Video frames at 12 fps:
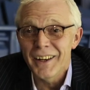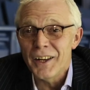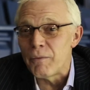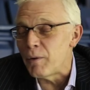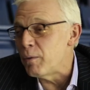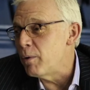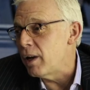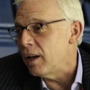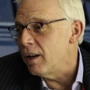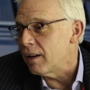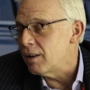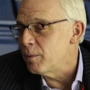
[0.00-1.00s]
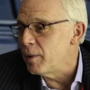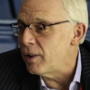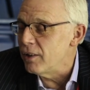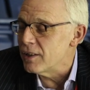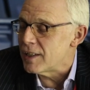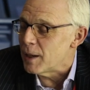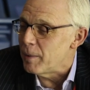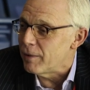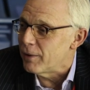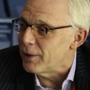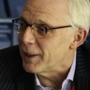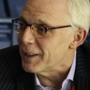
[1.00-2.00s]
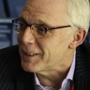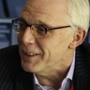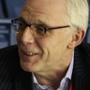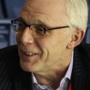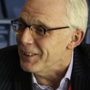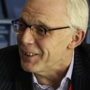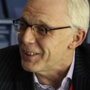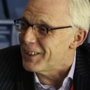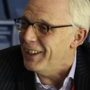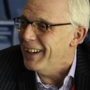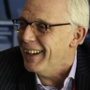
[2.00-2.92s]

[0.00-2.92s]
If we win, it could be Thursday before he gets in touch.